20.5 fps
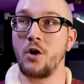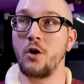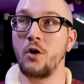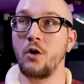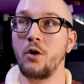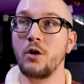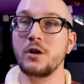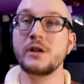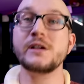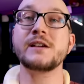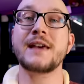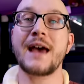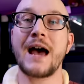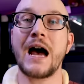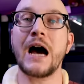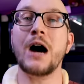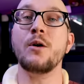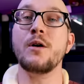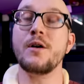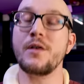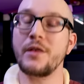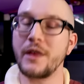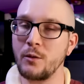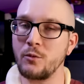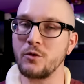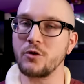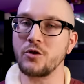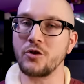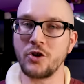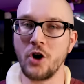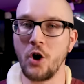Holy cow, they
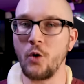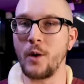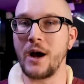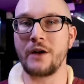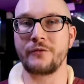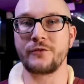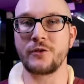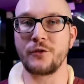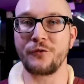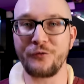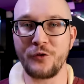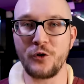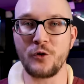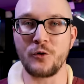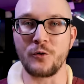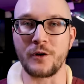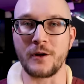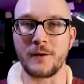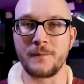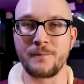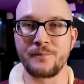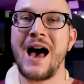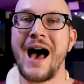will go after food.